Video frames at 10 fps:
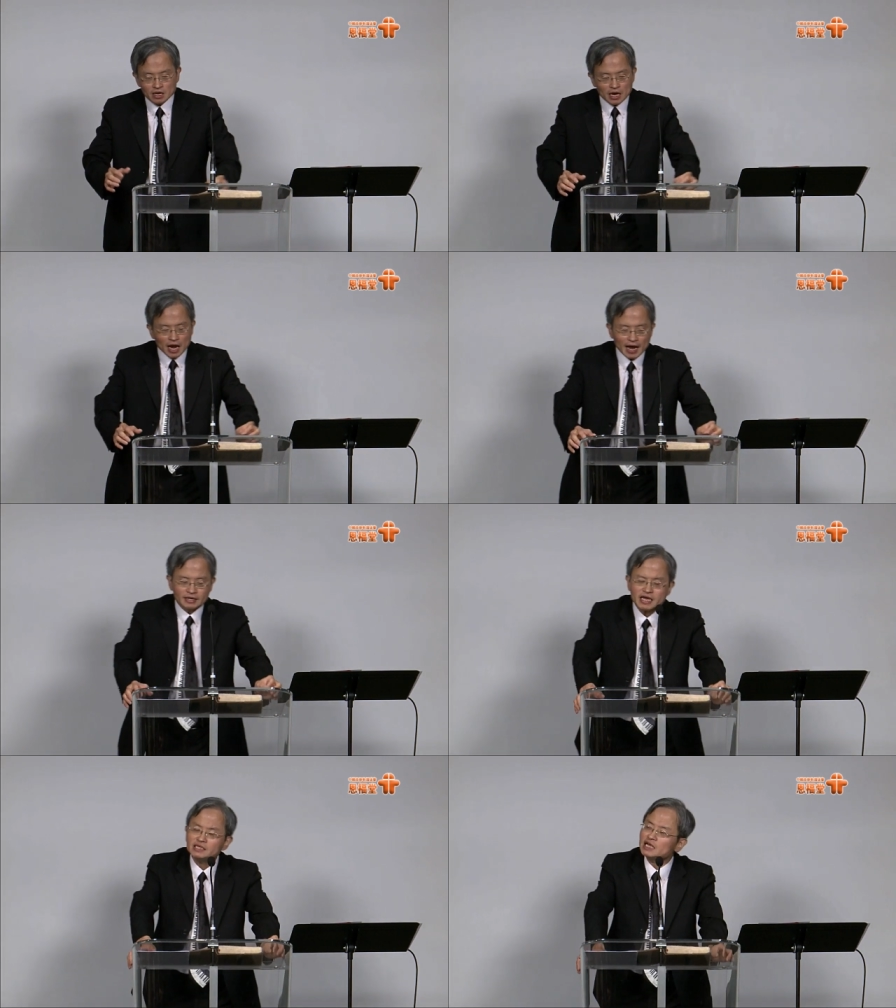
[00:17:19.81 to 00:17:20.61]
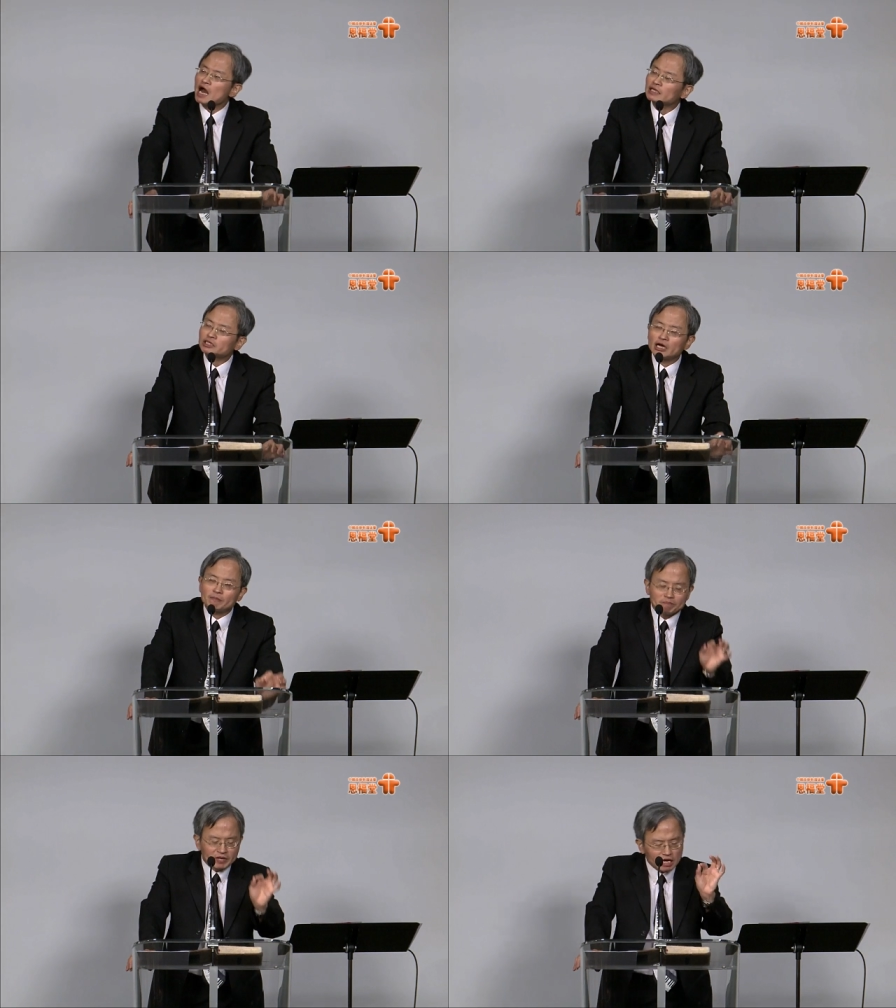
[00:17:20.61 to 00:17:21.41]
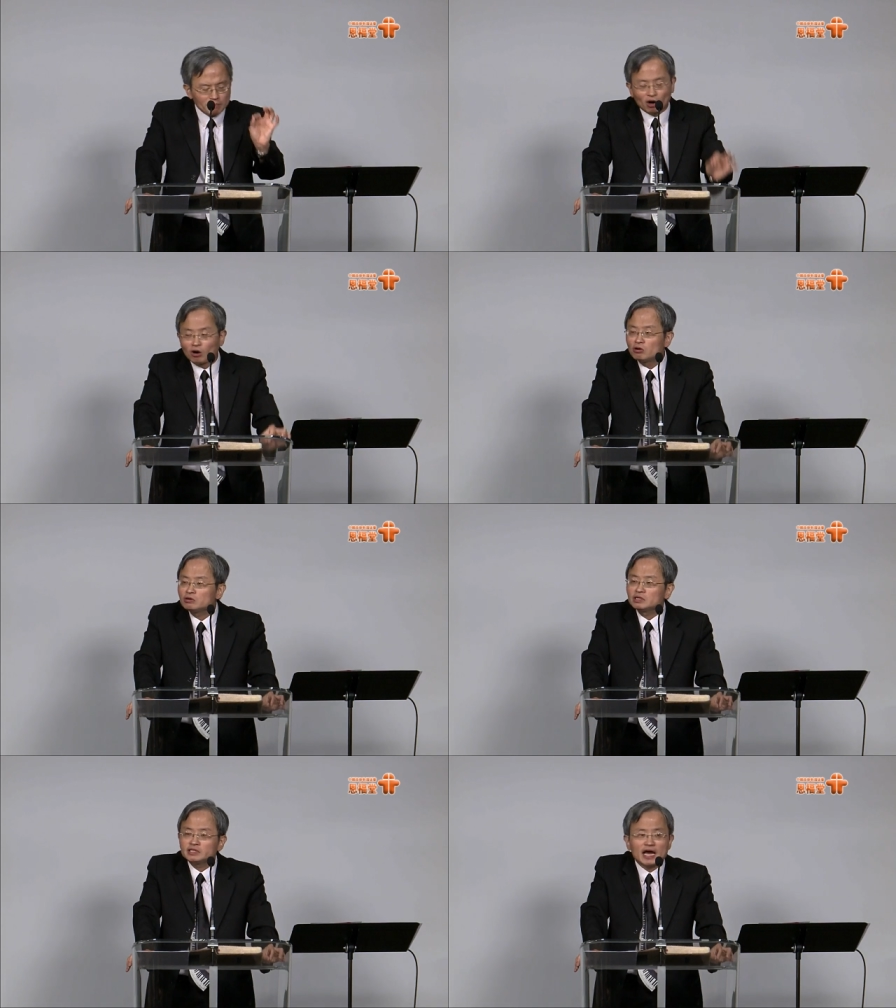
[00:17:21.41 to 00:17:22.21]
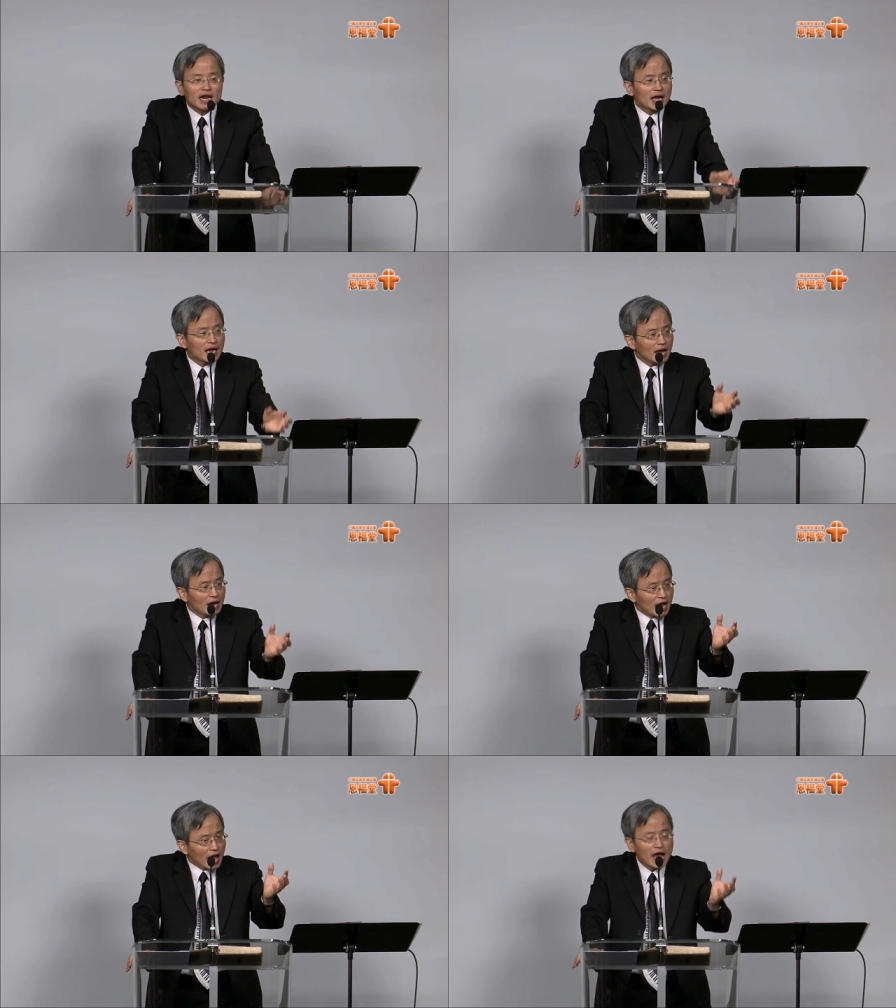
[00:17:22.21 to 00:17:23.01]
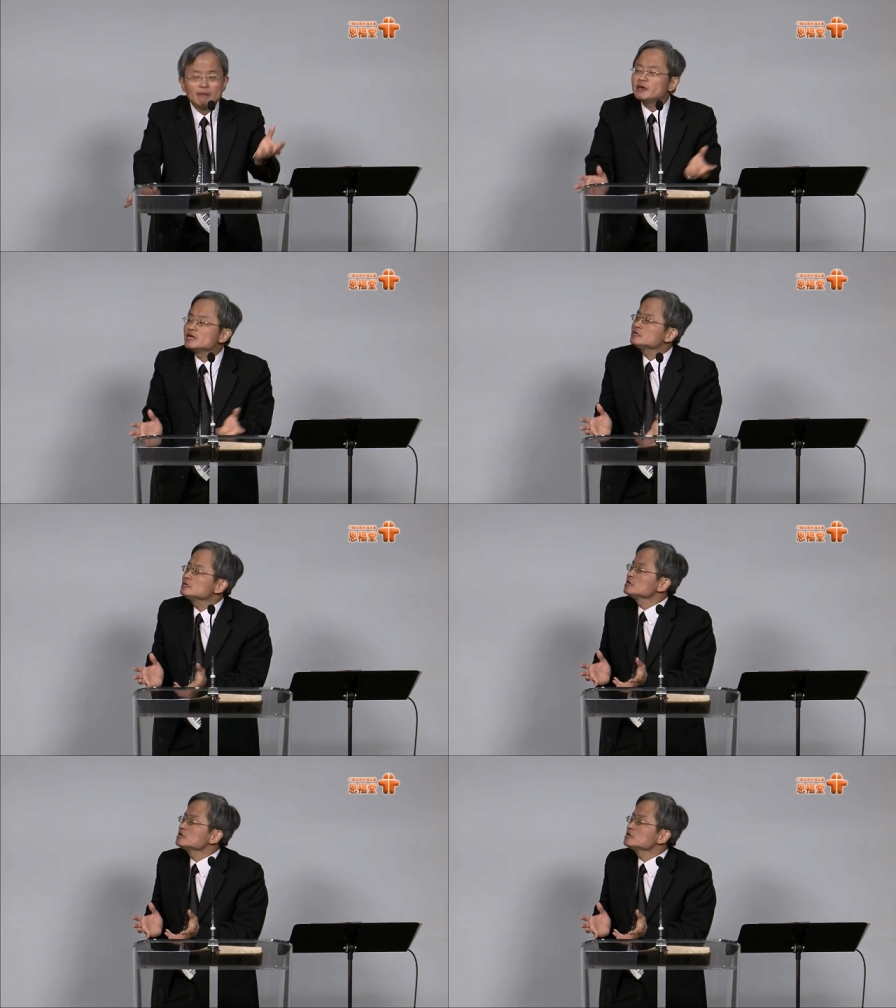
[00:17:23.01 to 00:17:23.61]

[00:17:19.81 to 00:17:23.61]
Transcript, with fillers: And these are the people that have been